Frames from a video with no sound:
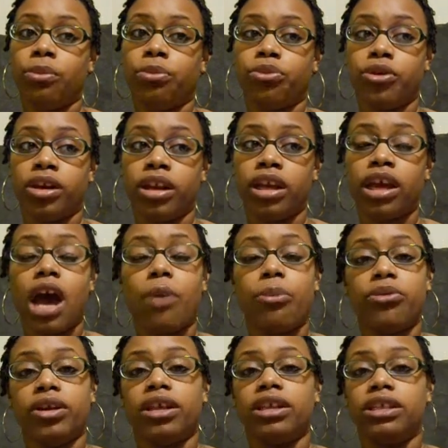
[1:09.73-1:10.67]
a pretty
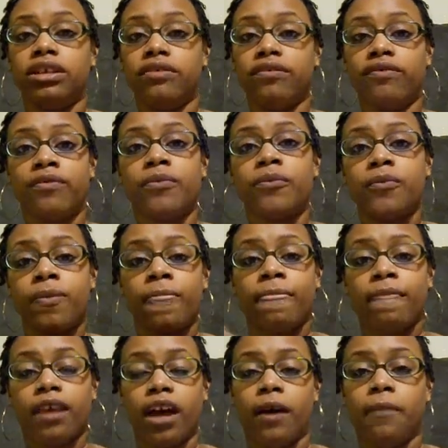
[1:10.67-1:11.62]
comprehensive
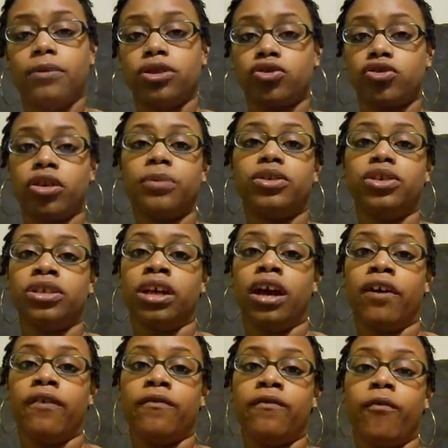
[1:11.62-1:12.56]
description
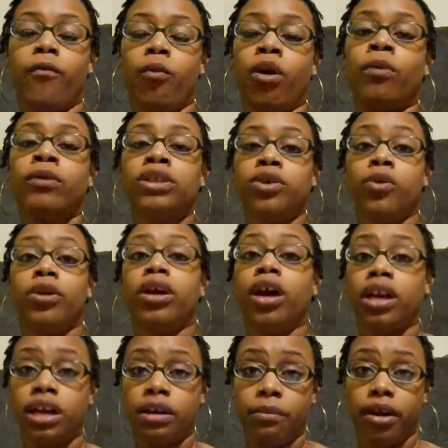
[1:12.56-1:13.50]
of what was
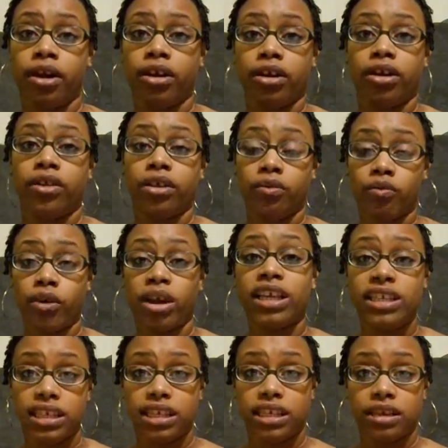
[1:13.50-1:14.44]
going on in America, the
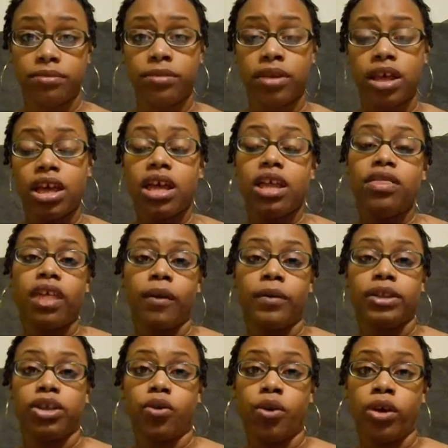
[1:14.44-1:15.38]
racism
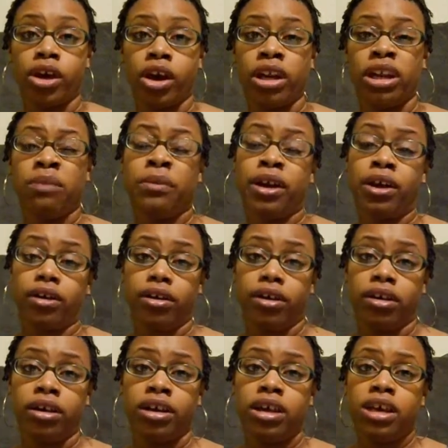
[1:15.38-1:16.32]
that was going on in
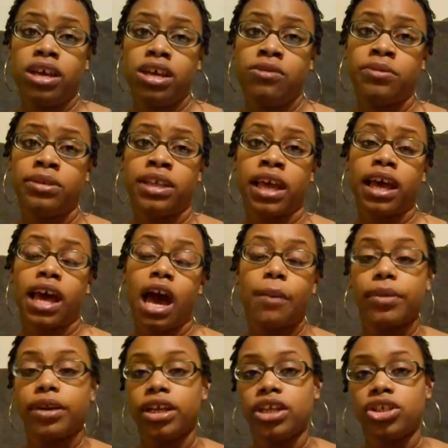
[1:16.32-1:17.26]
America. It was that
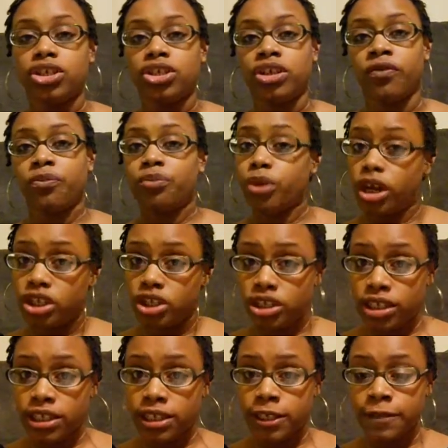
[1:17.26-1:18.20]
combination of
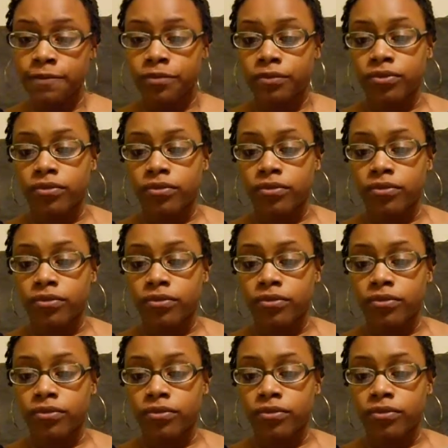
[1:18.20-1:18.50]
prejudice.